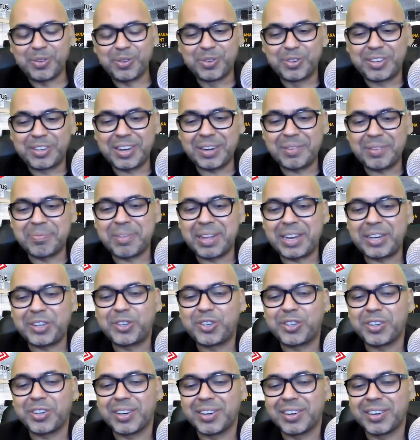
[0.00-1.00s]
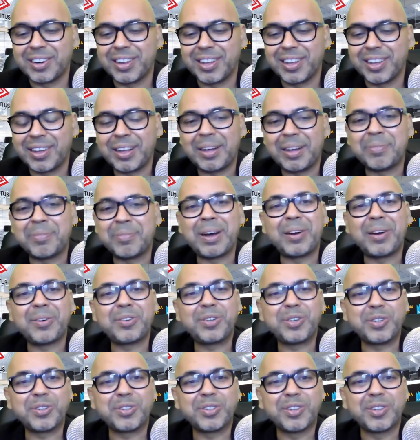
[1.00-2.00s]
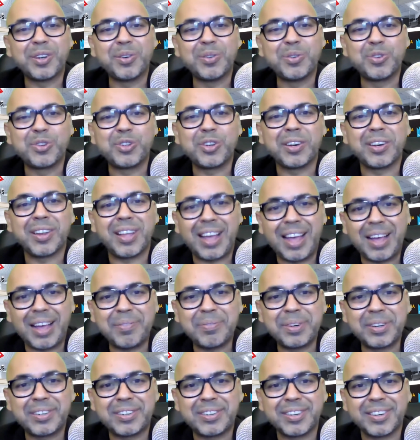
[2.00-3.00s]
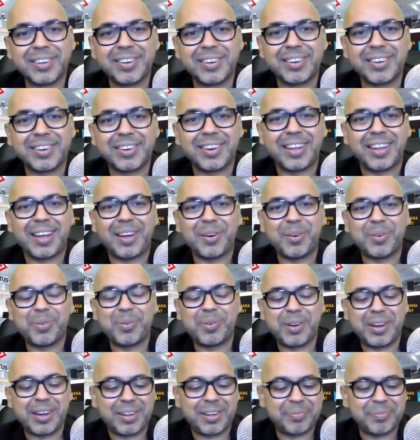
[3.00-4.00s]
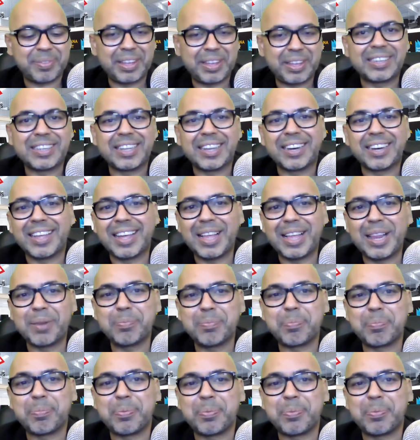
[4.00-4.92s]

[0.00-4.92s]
you did mention about your solution, Hamilton, and how it can help